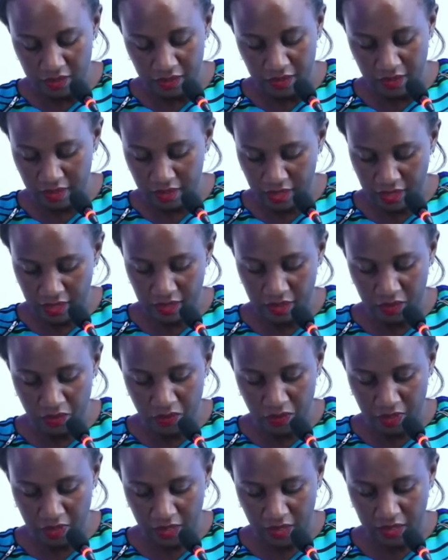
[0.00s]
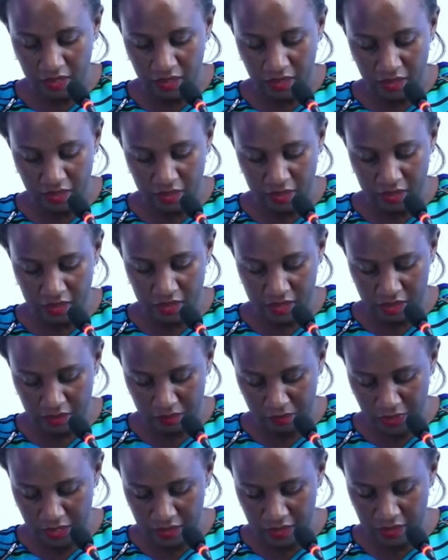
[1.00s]
there. Track, get
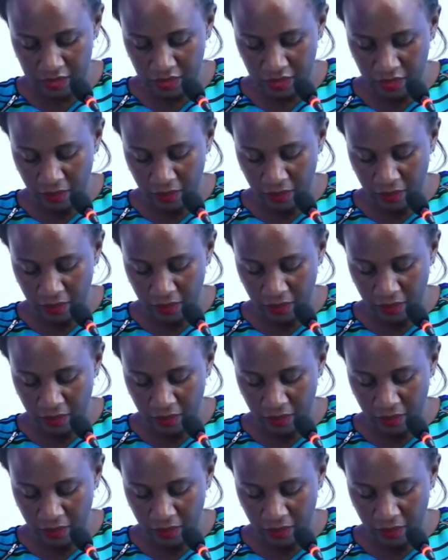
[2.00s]
statements.